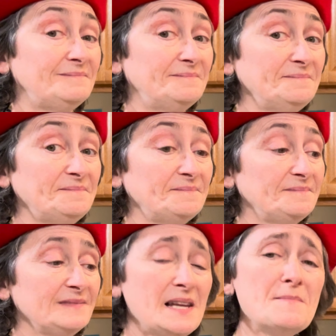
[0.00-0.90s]

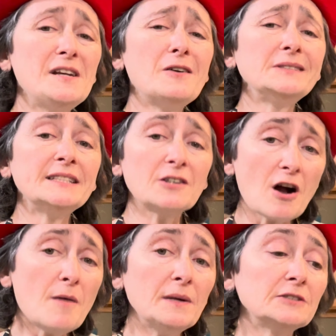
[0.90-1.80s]
Let me know in the
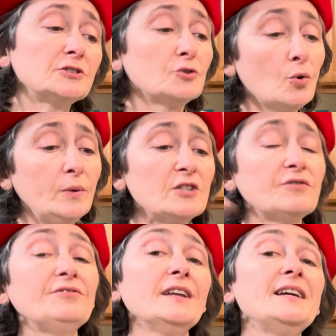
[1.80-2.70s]
comments which
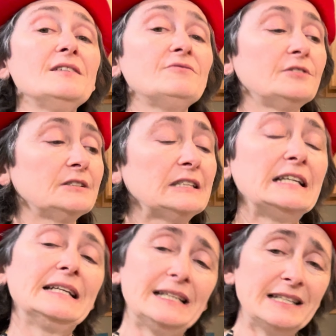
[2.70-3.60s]
flavor
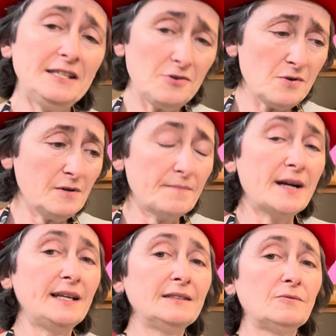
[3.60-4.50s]
you
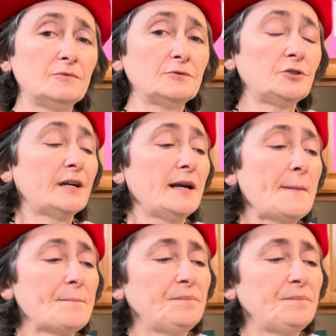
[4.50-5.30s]
might try.